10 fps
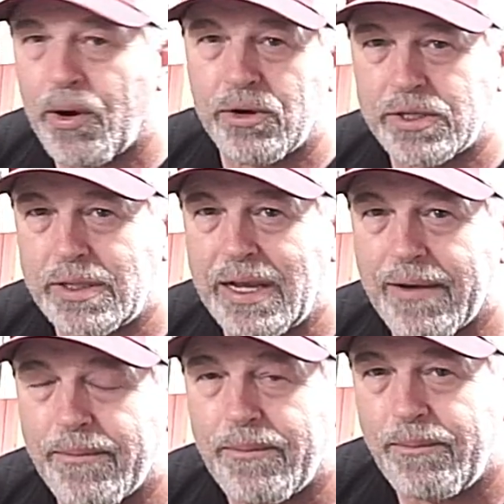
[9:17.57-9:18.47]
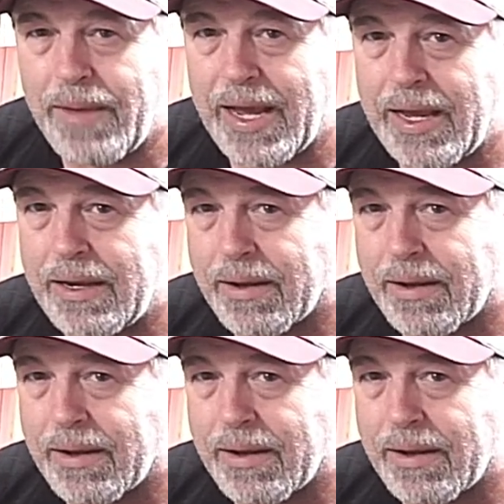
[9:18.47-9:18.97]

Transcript: personally have made,